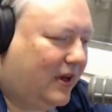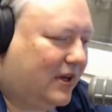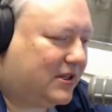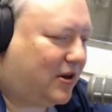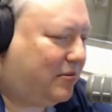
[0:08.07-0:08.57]

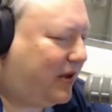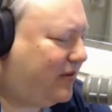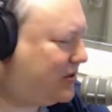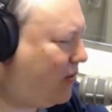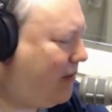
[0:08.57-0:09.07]
So I
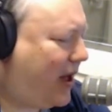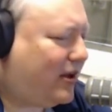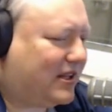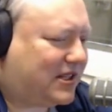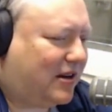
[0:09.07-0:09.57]
believe it was
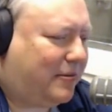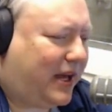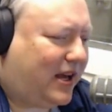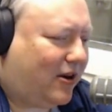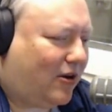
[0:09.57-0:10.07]
Rebellion is going to
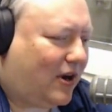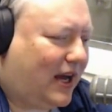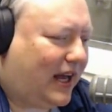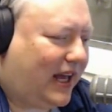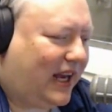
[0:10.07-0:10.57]
be here
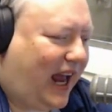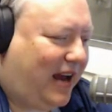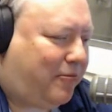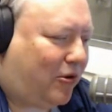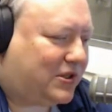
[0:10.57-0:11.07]
in
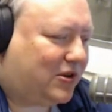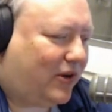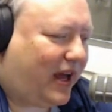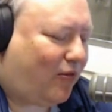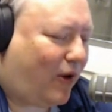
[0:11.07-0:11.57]
April. So
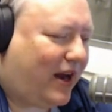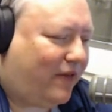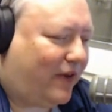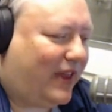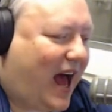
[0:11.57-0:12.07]
get
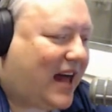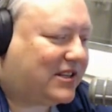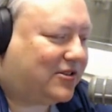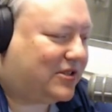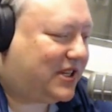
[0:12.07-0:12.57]
ready for
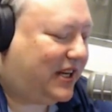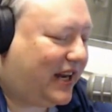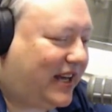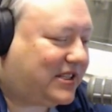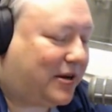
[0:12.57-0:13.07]
that. So
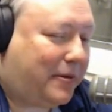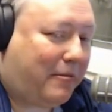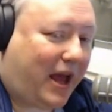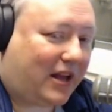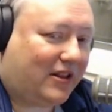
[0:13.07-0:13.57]
TNA is going to be
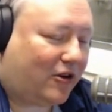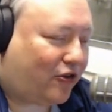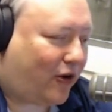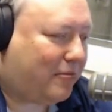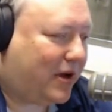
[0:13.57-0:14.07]
making their
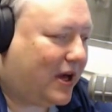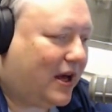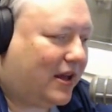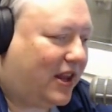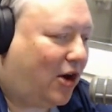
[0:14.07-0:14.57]
trip.
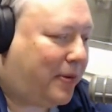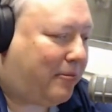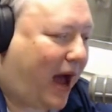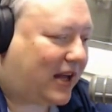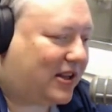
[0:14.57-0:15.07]
They'll
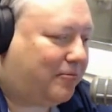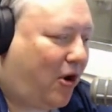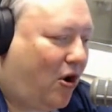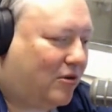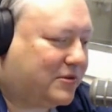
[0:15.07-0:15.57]
be back at the
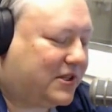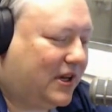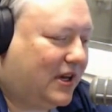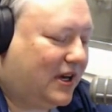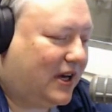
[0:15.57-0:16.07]
Palms
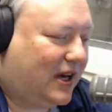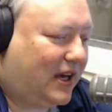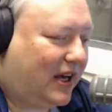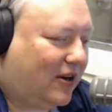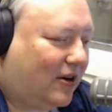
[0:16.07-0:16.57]

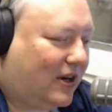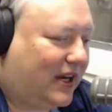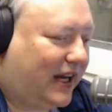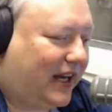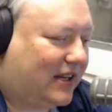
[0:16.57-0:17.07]
here
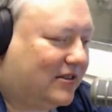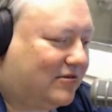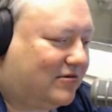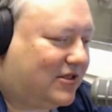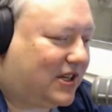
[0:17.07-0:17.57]

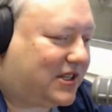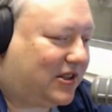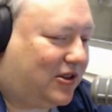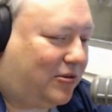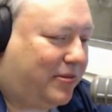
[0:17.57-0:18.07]
in
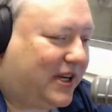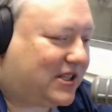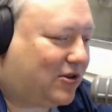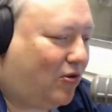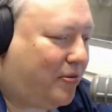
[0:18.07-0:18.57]
just a little
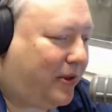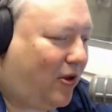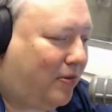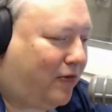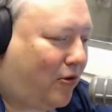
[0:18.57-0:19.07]
bit. So it won't be
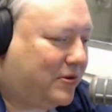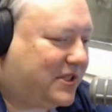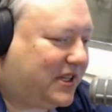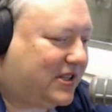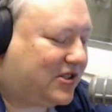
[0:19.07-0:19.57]
long before we
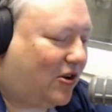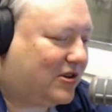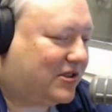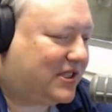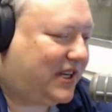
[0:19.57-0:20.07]
see the
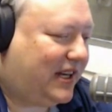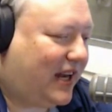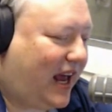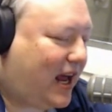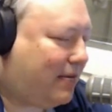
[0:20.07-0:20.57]
stars of
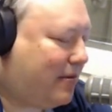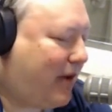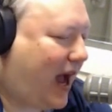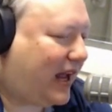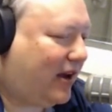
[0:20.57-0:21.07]
TNA coming
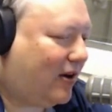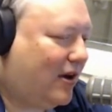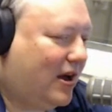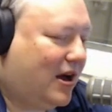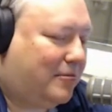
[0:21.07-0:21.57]
back here.